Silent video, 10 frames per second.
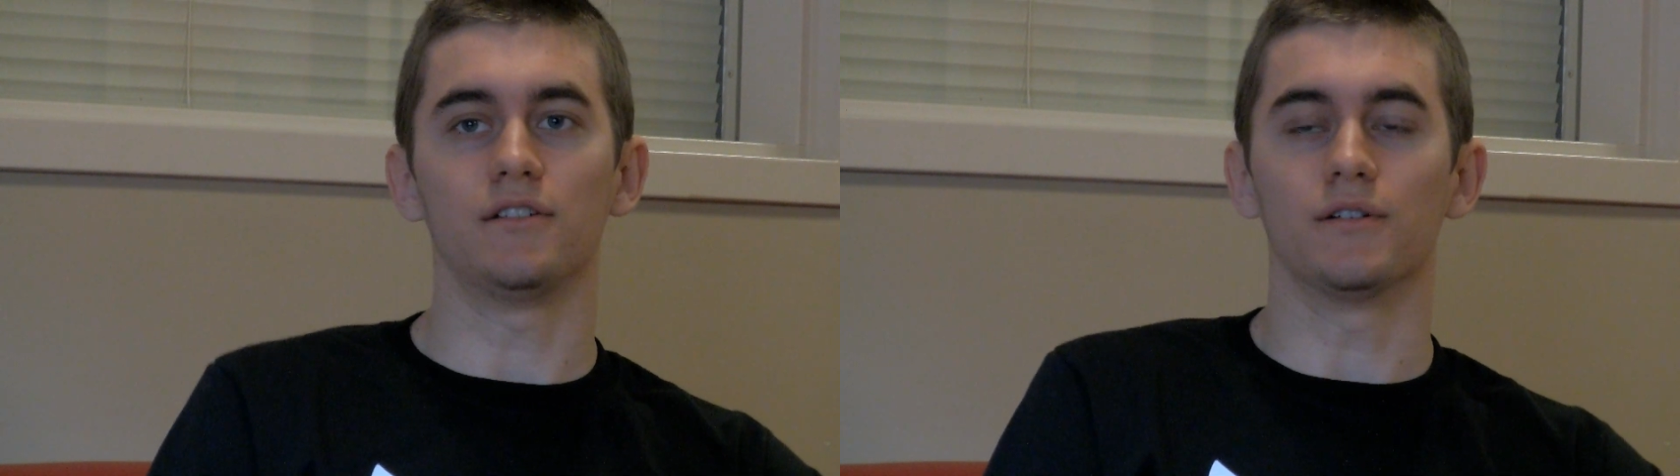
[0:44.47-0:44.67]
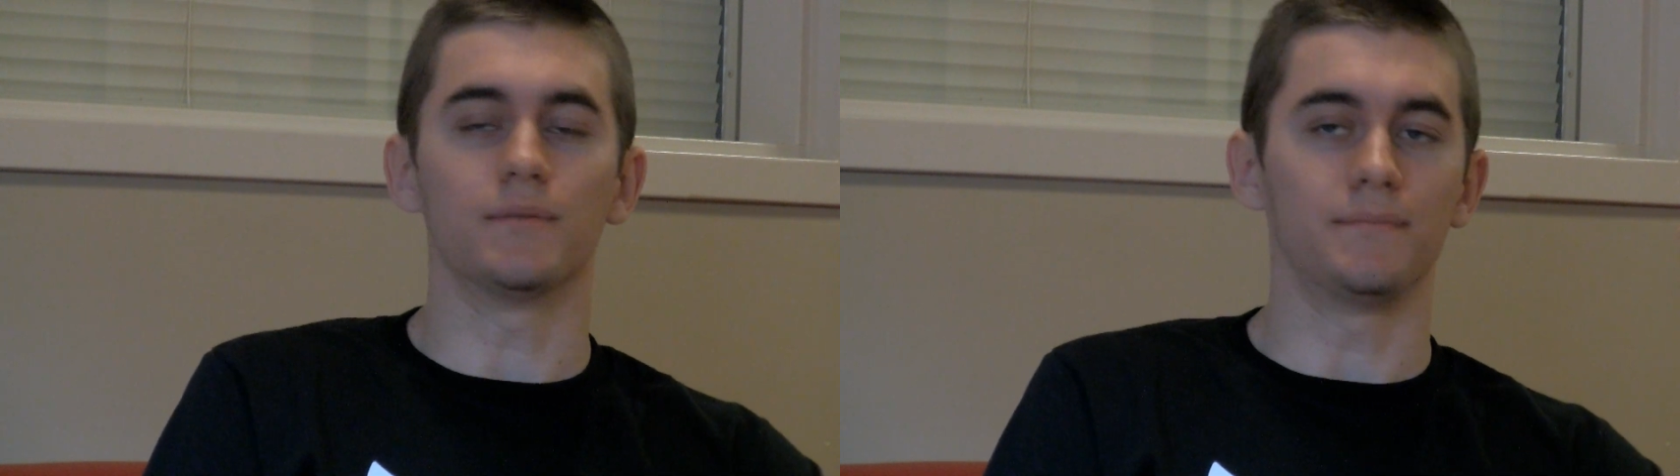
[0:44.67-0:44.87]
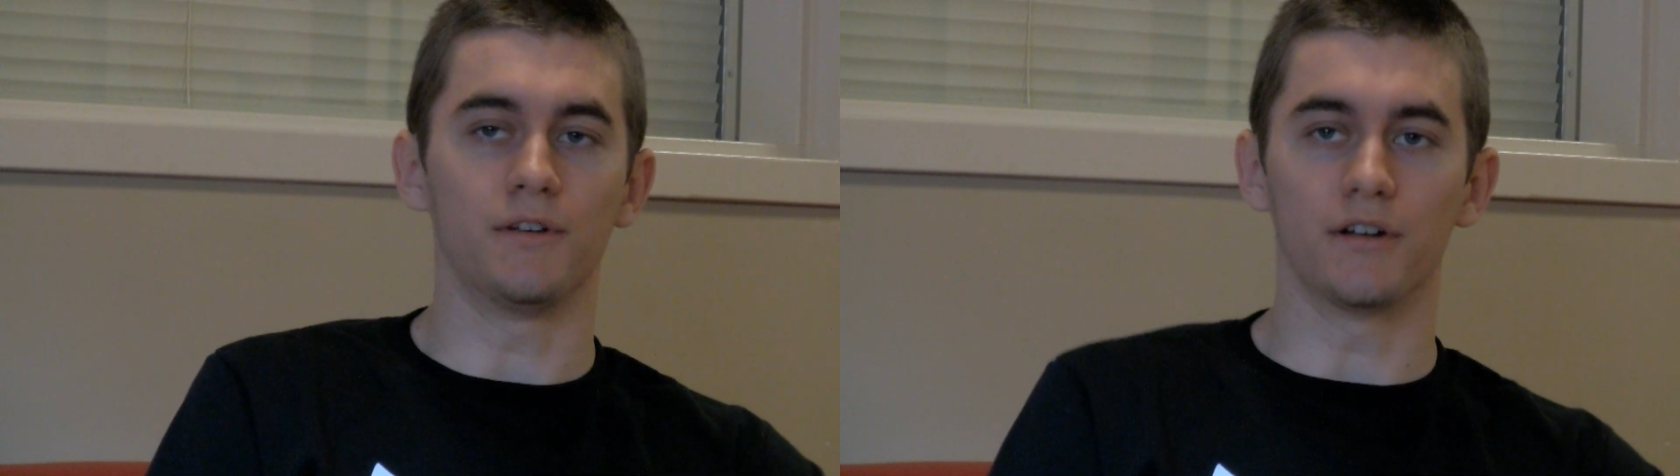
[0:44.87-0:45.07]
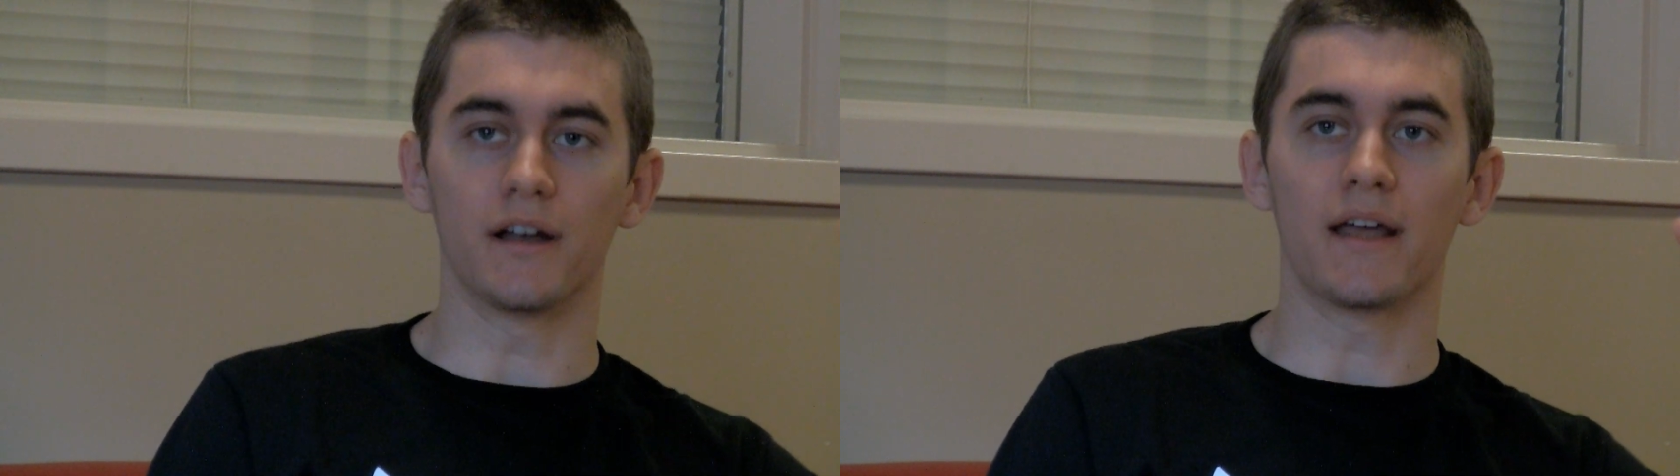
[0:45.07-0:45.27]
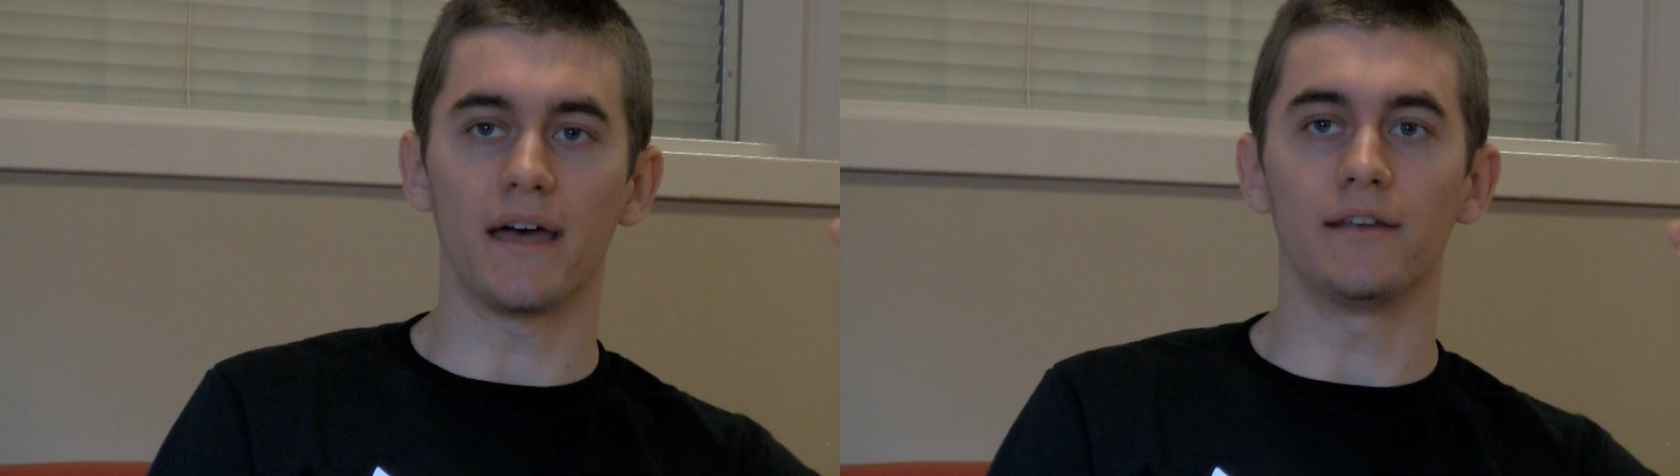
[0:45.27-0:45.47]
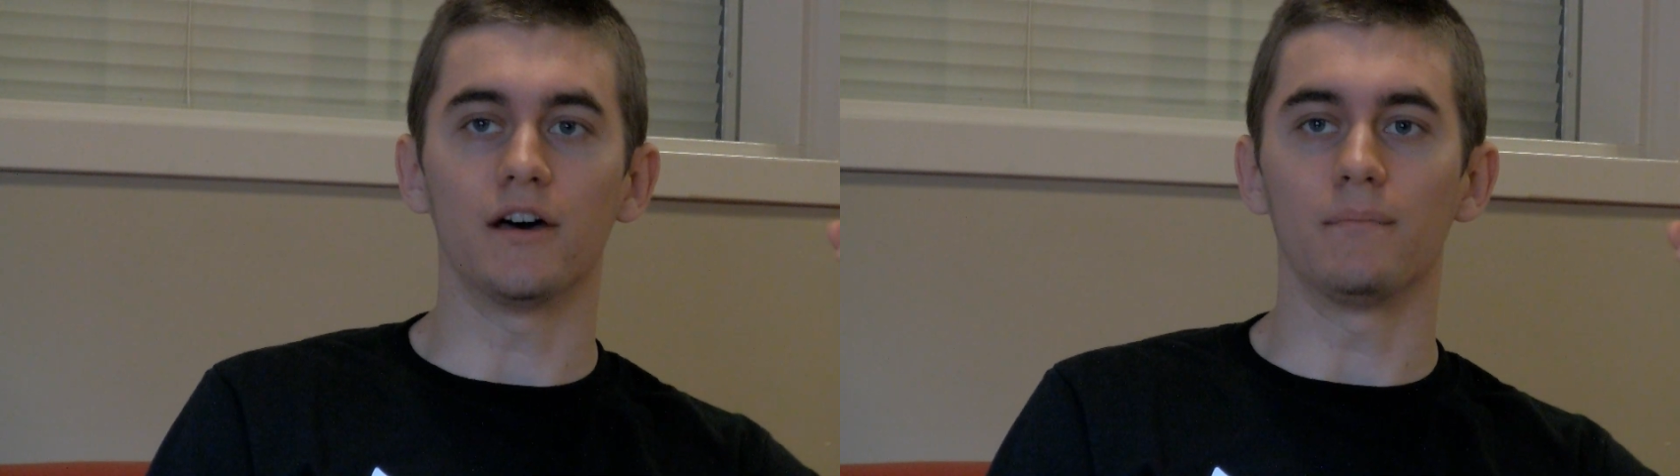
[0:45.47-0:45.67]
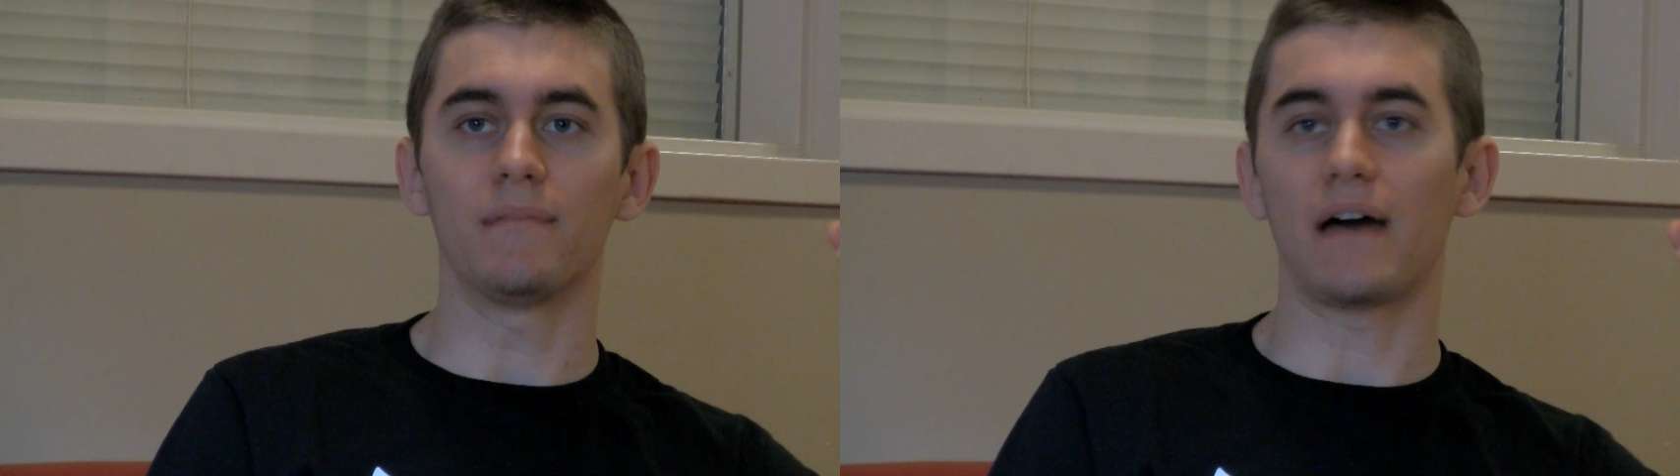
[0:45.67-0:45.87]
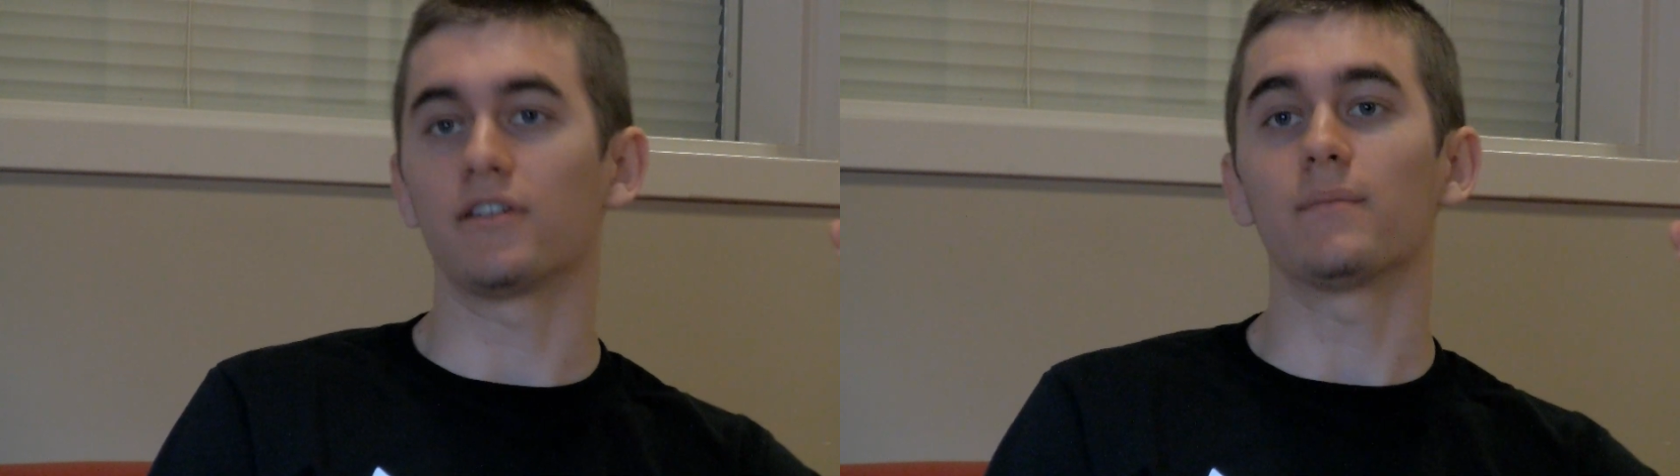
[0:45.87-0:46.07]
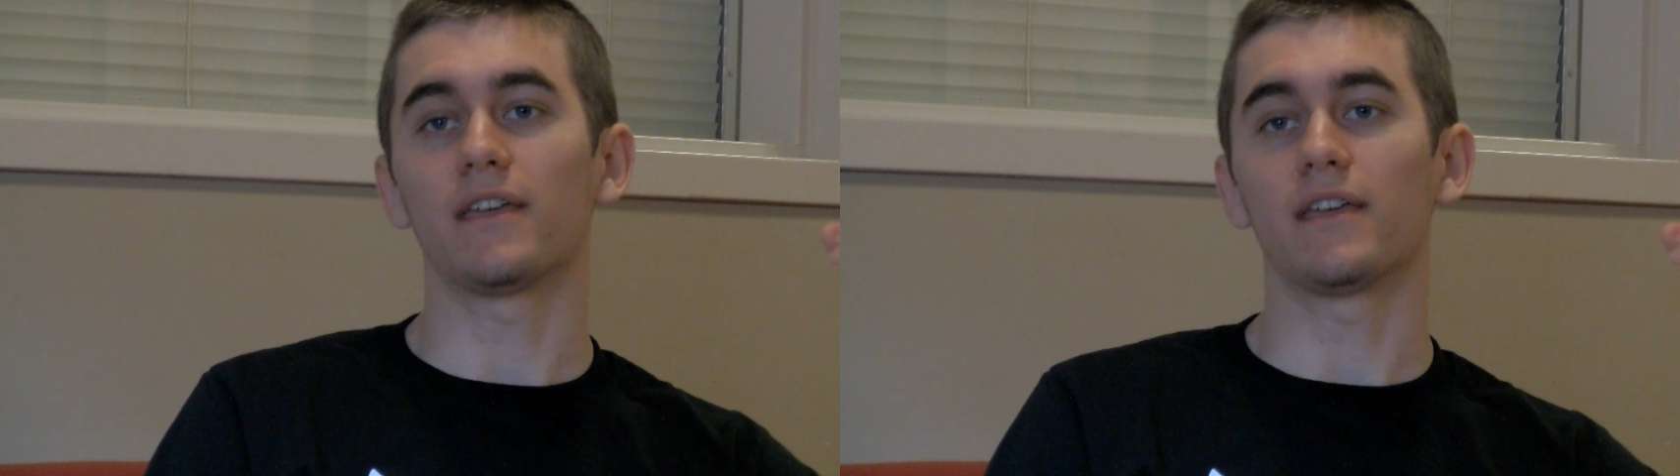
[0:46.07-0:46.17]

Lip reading: you're gonna end up having to